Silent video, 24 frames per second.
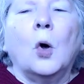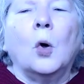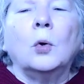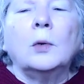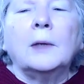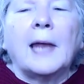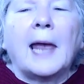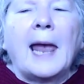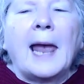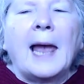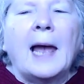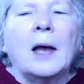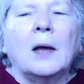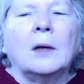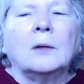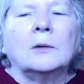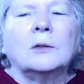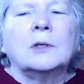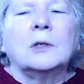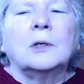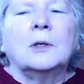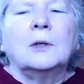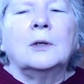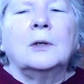Hold
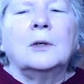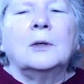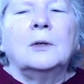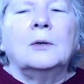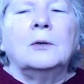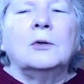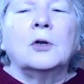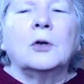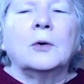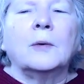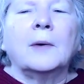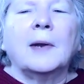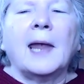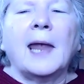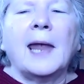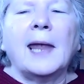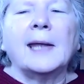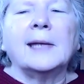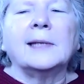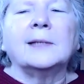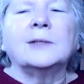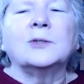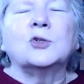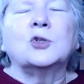out your
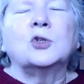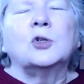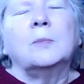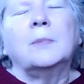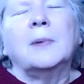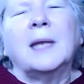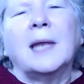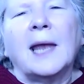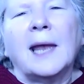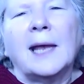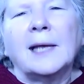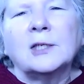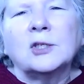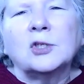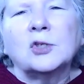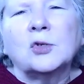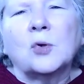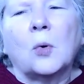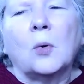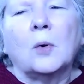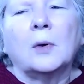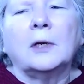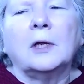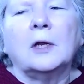hands to be
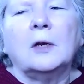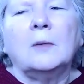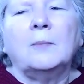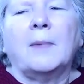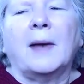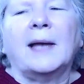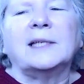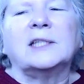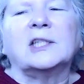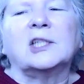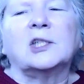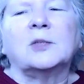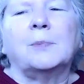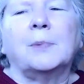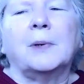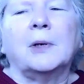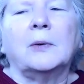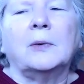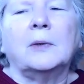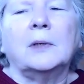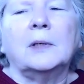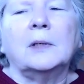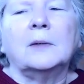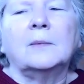escorted by
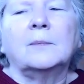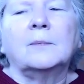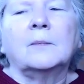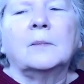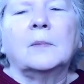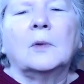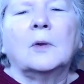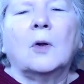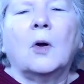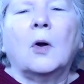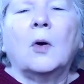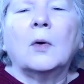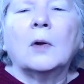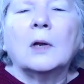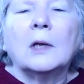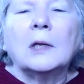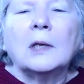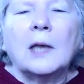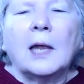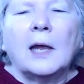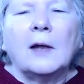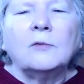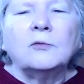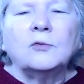spirit or
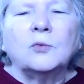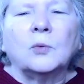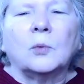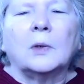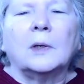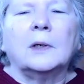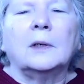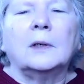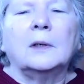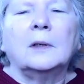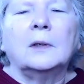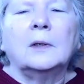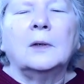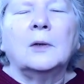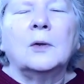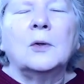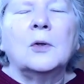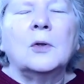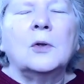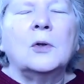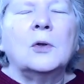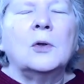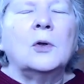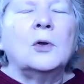a loved one
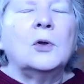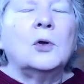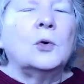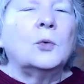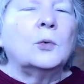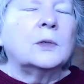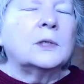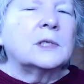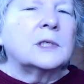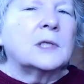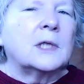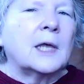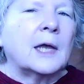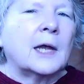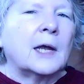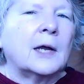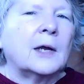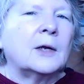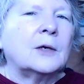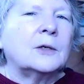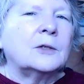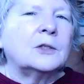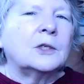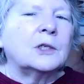who is
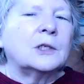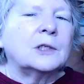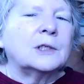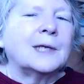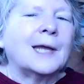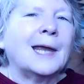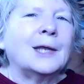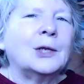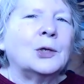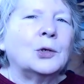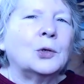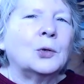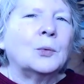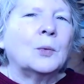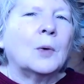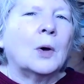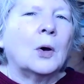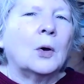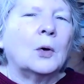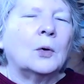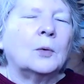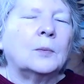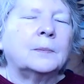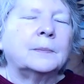there to take
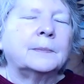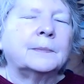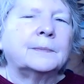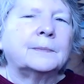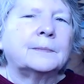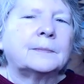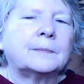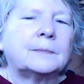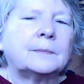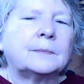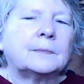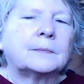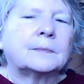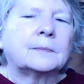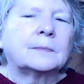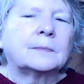you home.